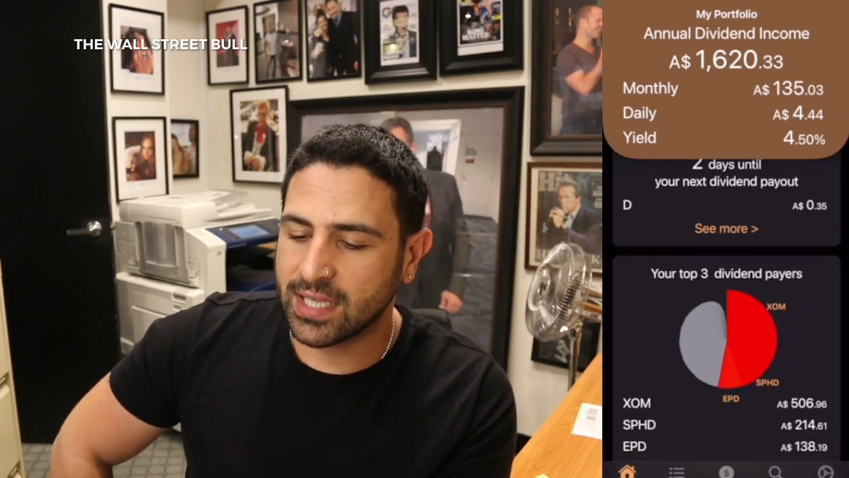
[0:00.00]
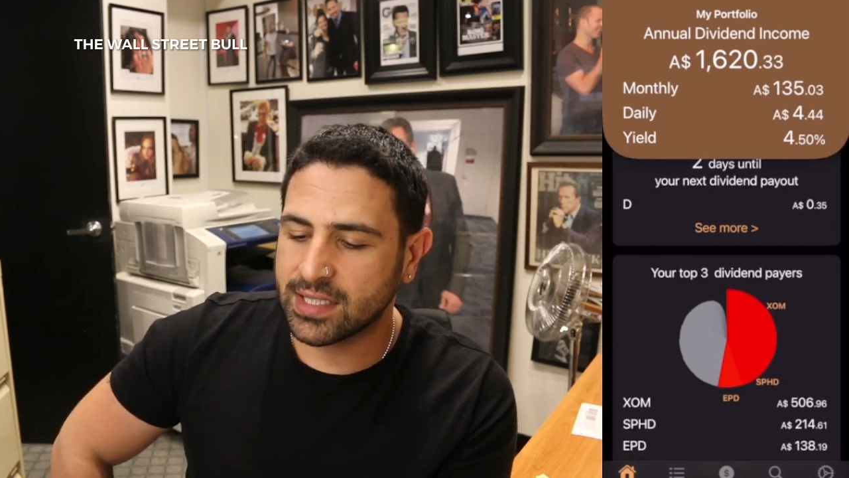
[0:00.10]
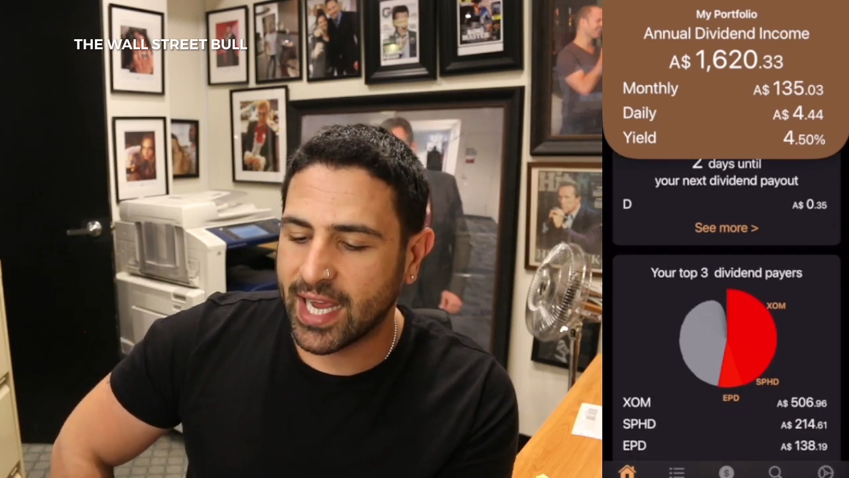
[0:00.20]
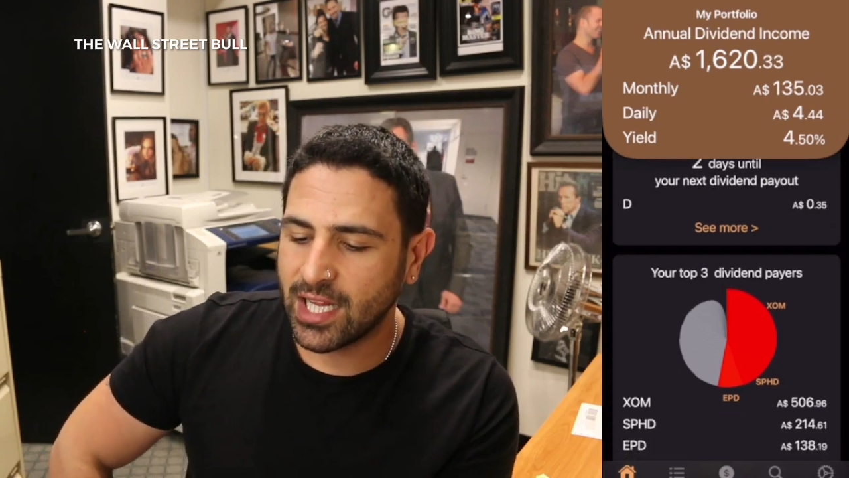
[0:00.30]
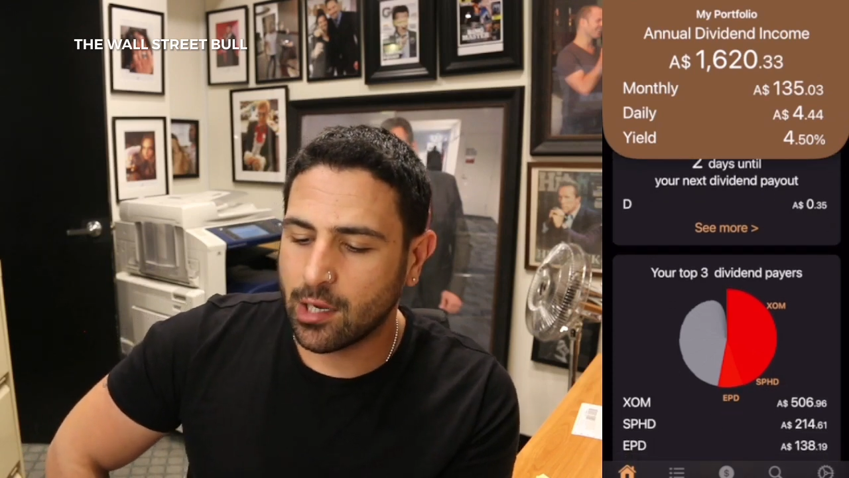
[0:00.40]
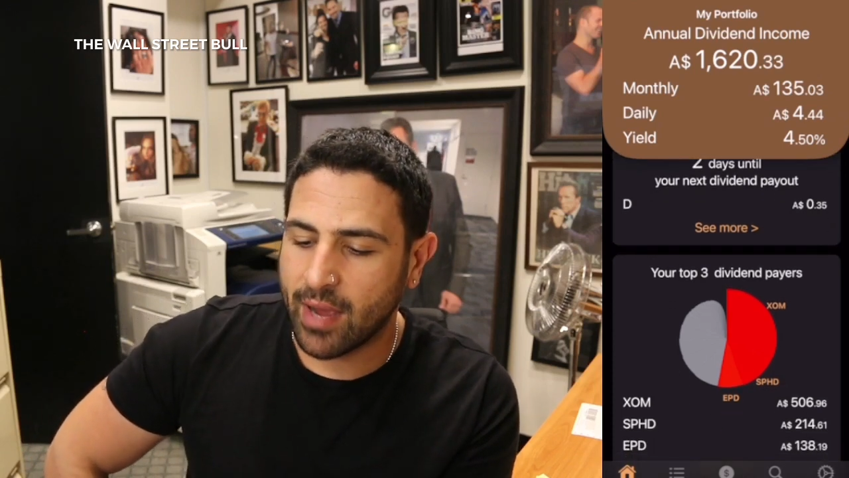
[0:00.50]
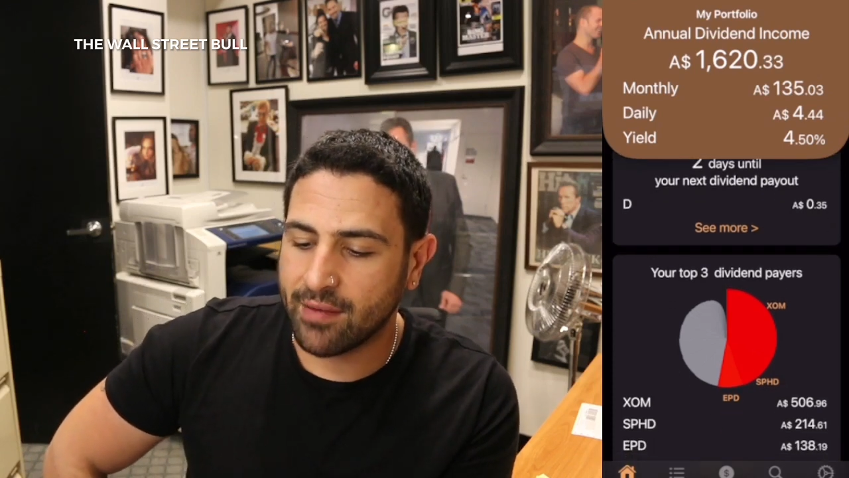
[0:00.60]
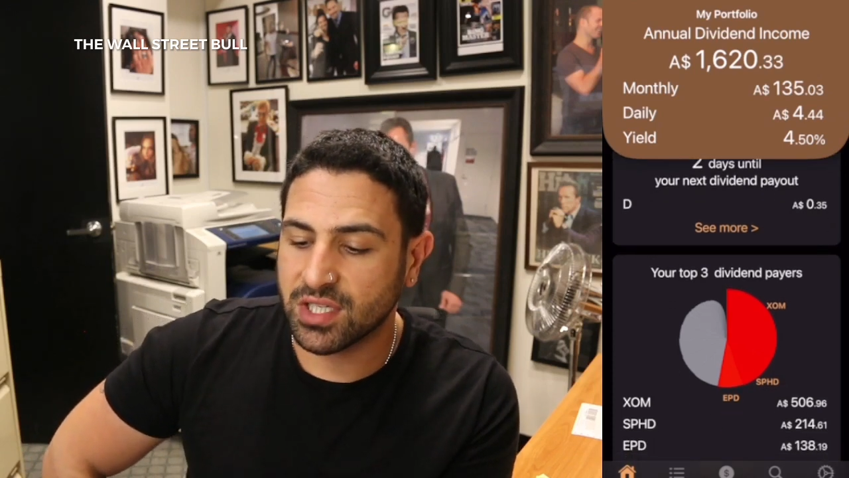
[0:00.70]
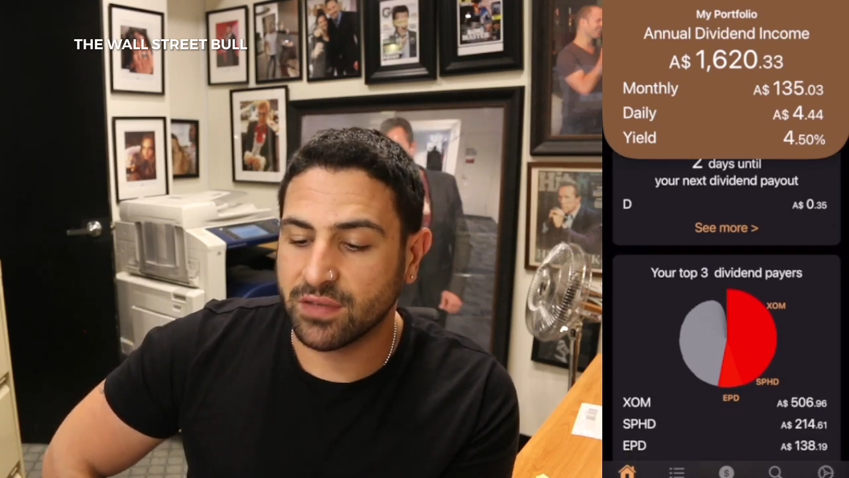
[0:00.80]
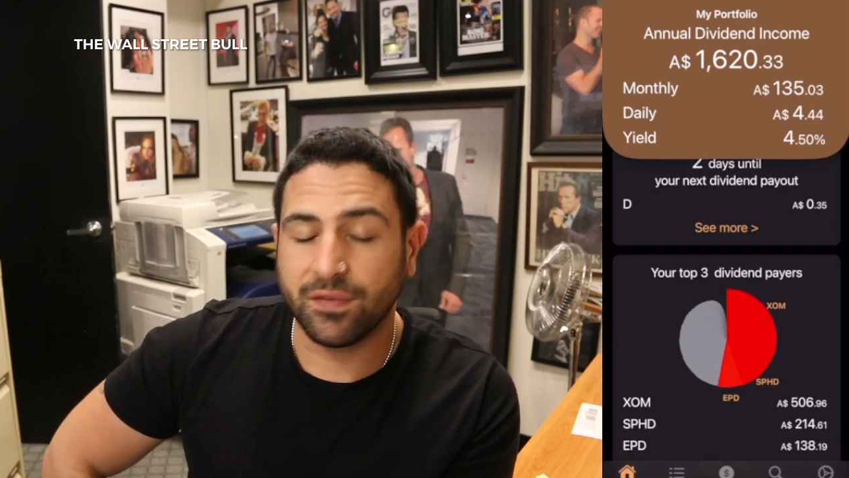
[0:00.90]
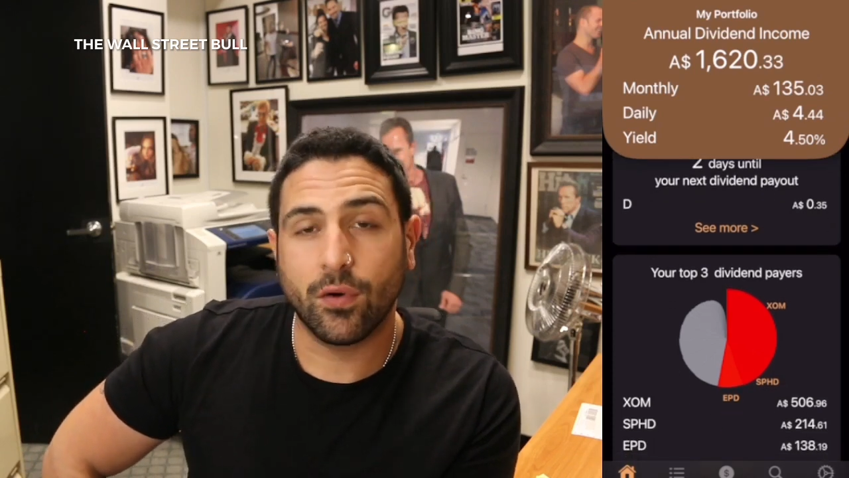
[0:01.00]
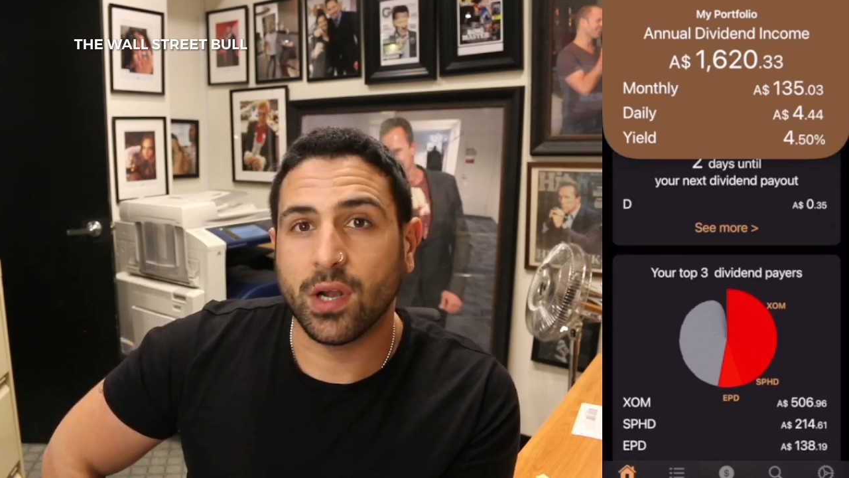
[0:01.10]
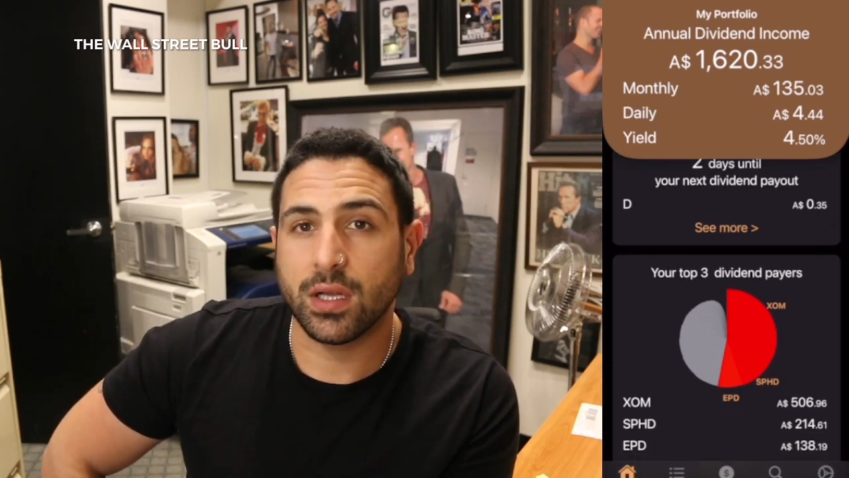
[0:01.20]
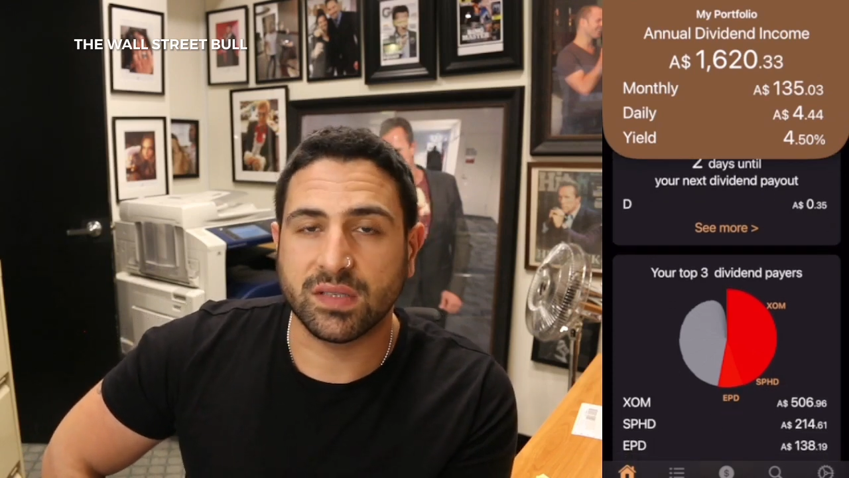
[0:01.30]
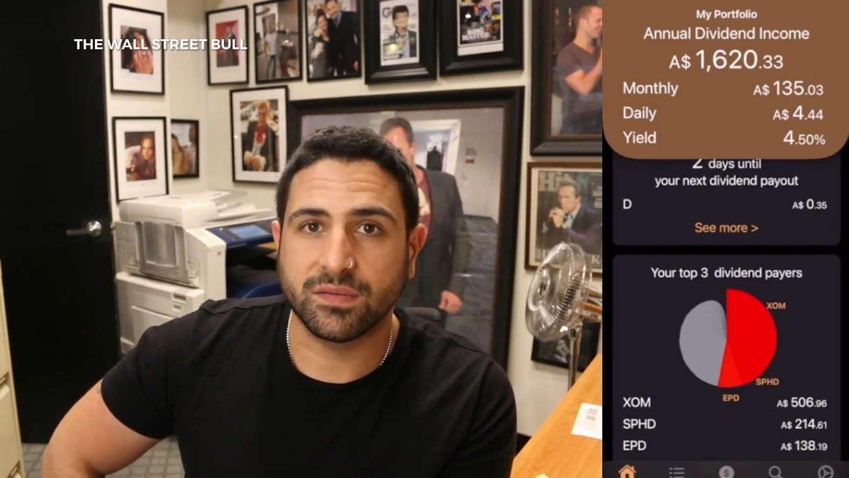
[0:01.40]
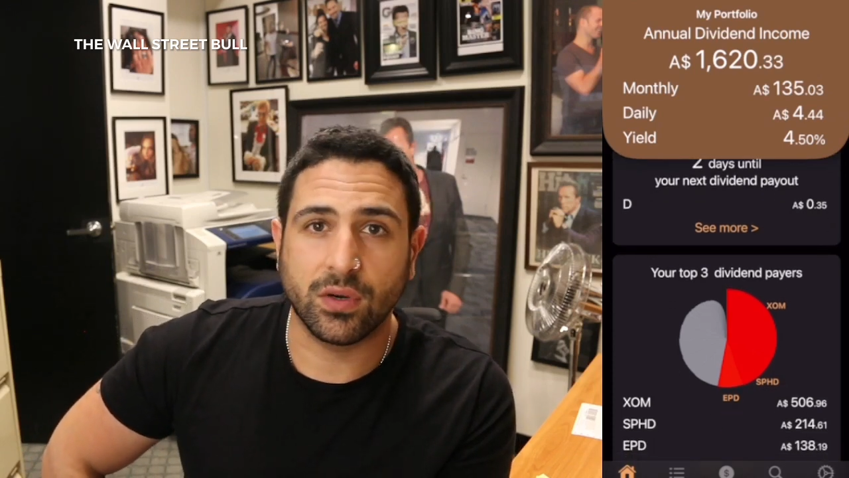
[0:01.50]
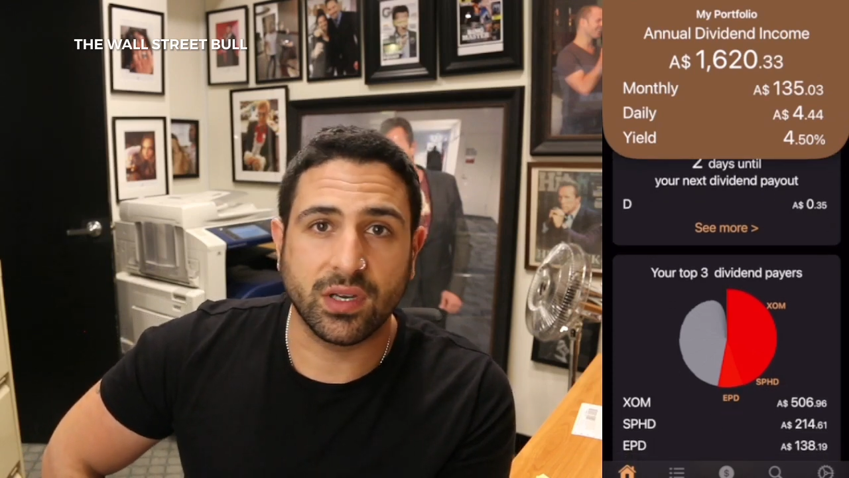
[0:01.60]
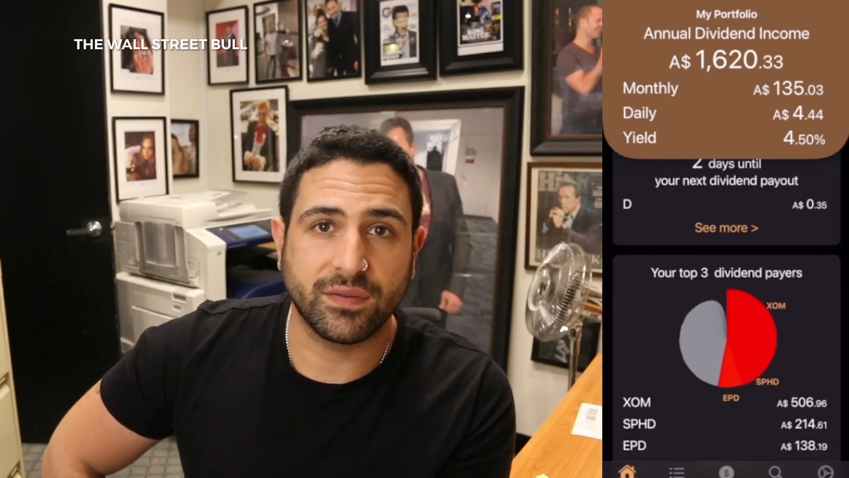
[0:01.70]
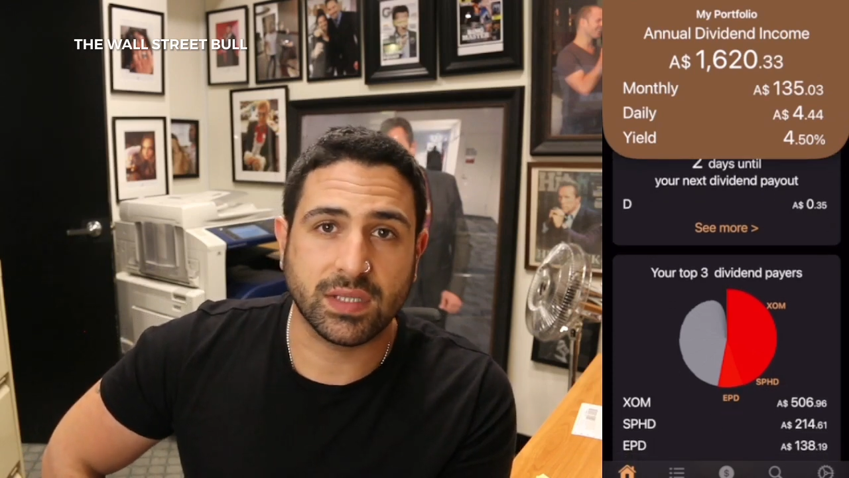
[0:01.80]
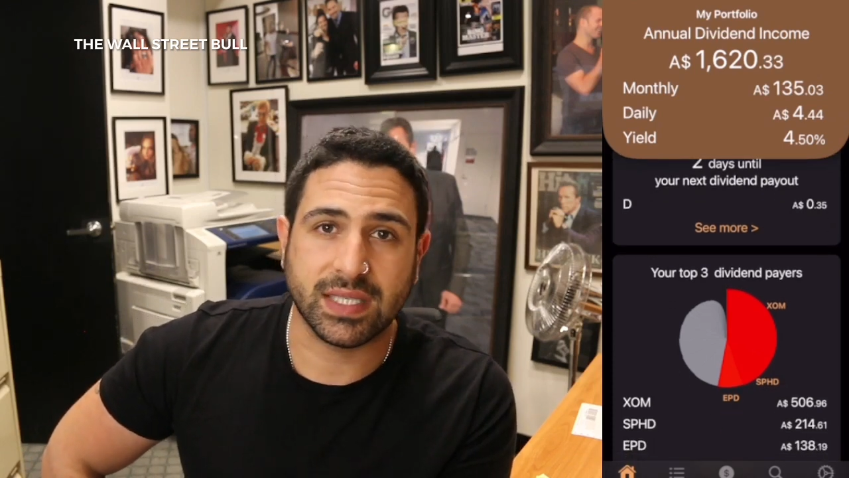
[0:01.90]
Daily, I'm averaging
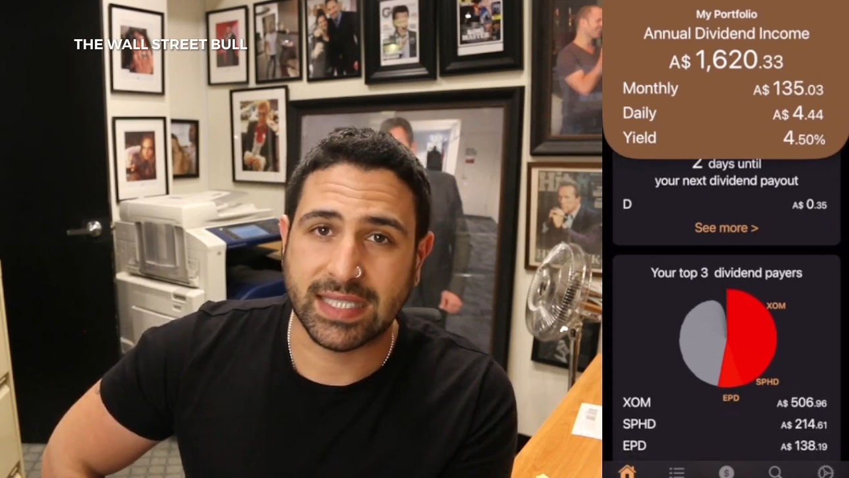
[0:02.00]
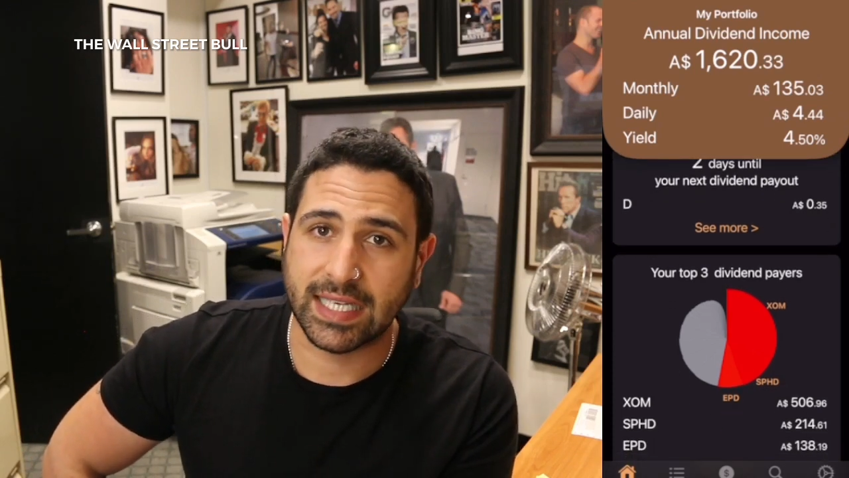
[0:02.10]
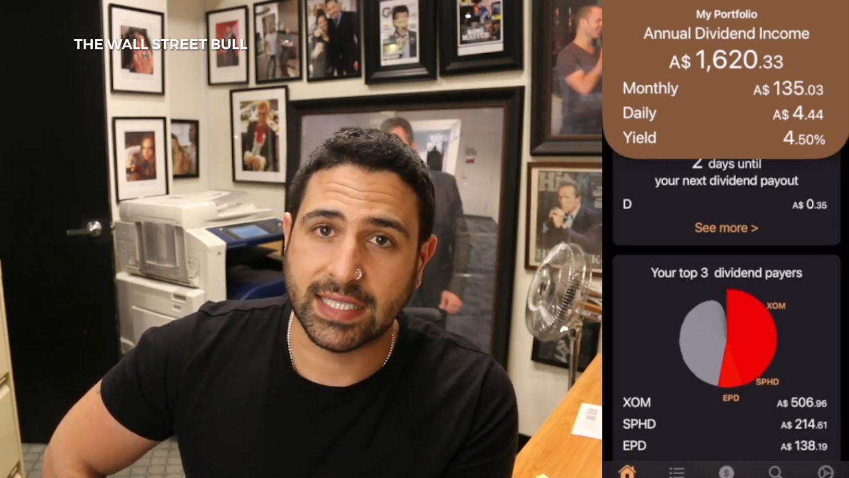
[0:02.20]
$4.44